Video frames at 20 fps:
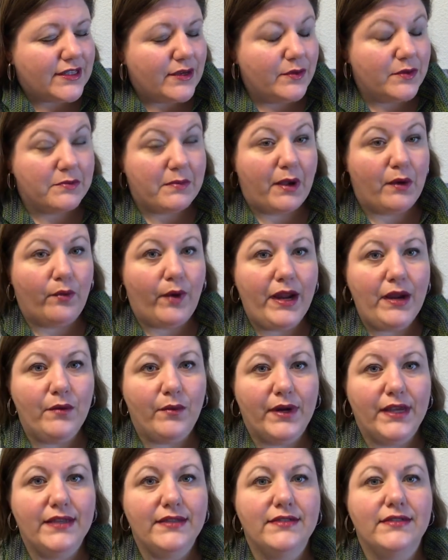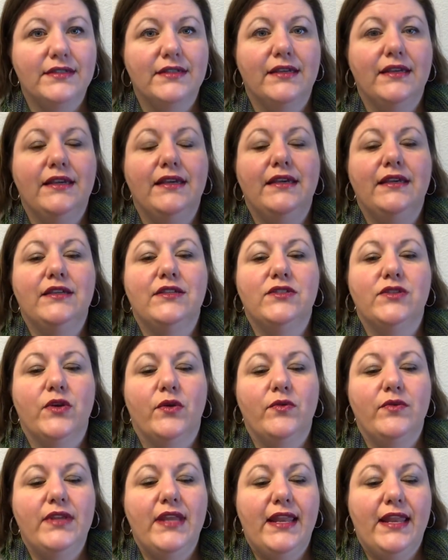It was my right wrist,
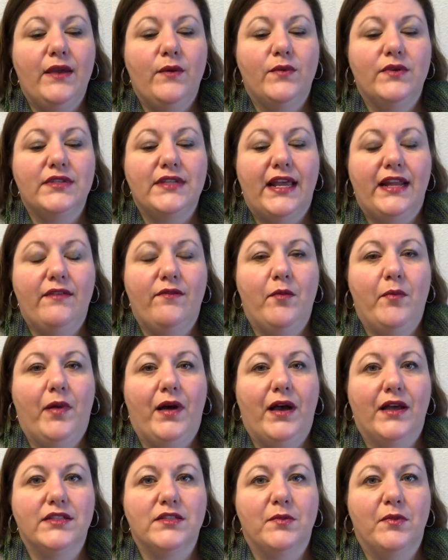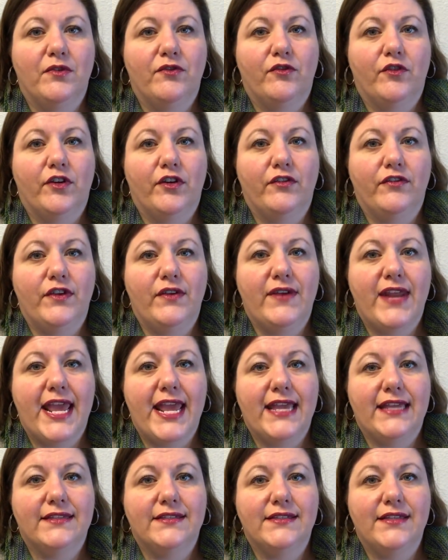so knitting was kind of impossible for a few
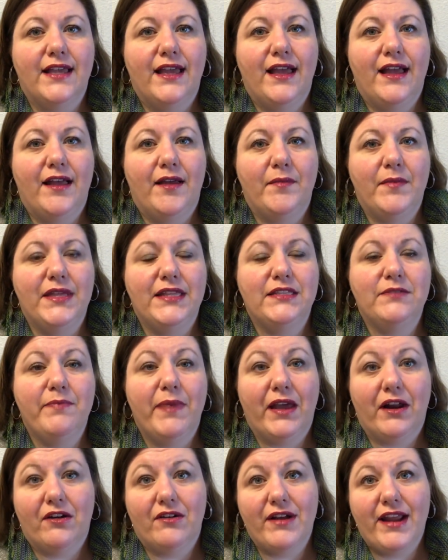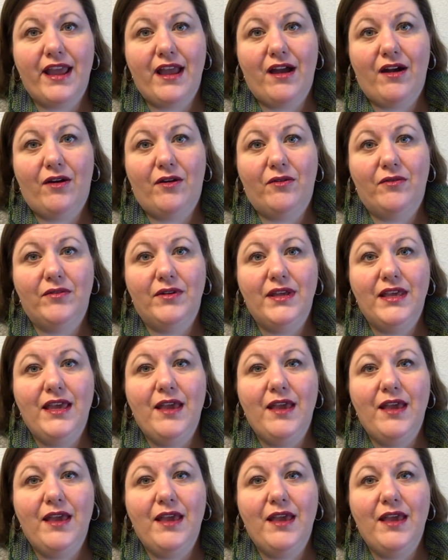days. It's better now.